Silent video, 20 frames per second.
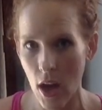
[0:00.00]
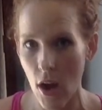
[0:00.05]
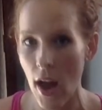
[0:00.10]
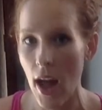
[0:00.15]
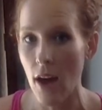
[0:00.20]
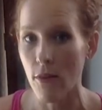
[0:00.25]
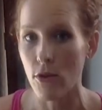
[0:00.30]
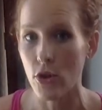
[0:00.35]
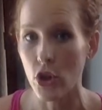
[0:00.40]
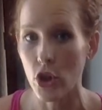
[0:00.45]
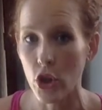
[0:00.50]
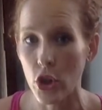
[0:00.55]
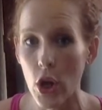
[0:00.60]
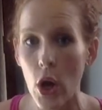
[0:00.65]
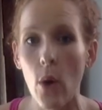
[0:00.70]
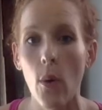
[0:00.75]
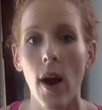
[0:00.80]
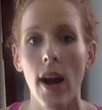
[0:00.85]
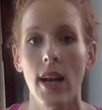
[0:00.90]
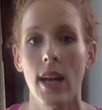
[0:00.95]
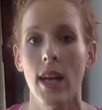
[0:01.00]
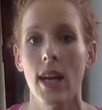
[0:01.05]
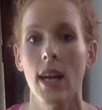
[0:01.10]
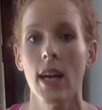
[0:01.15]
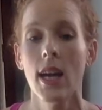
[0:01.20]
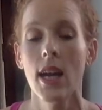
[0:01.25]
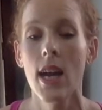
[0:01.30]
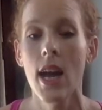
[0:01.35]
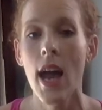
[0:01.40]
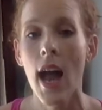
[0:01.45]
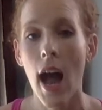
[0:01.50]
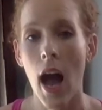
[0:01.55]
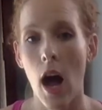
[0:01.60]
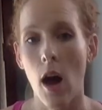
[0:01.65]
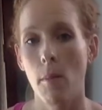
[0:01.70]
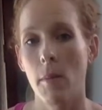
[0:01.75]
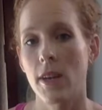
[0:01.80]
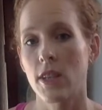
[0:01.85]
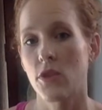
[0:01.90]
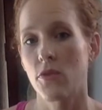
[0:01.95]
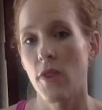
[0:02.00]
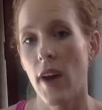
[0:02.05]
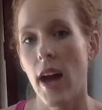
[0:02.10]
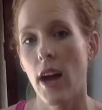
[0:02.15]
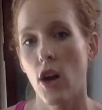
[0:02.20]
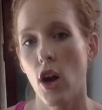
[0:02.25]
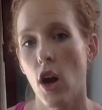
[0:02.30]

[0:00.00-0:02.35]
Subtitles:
have no idea how much fat,